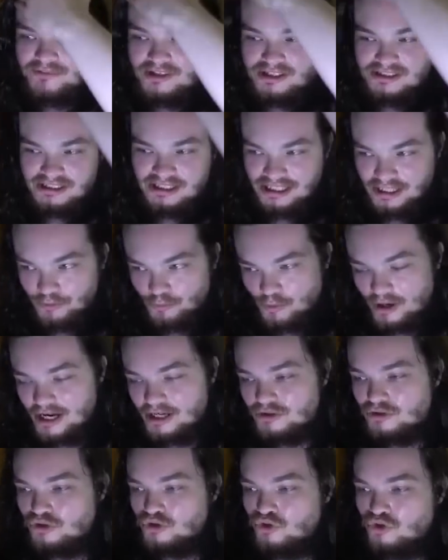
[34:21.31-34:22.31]
Stating
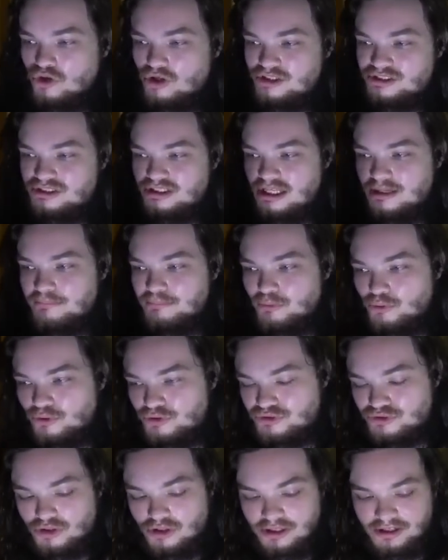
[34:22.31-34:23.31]
Wagner crossed state
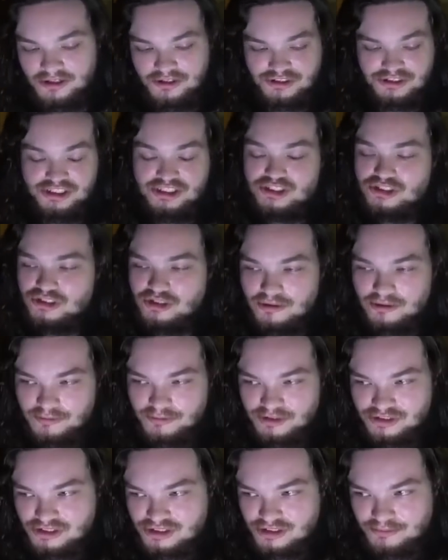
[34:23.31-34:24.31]
borders in all areas. This is the
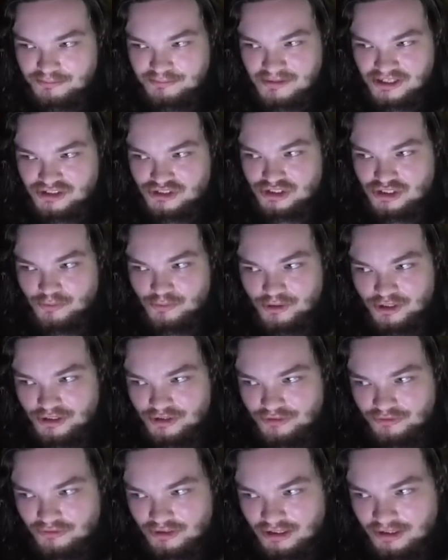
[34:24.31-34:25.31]
this is the message I wanted
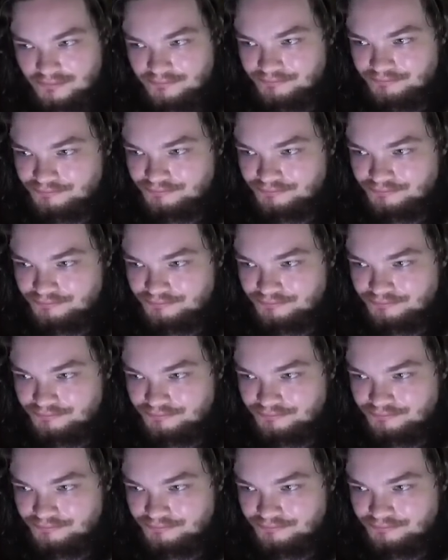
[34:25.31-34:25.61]
to read.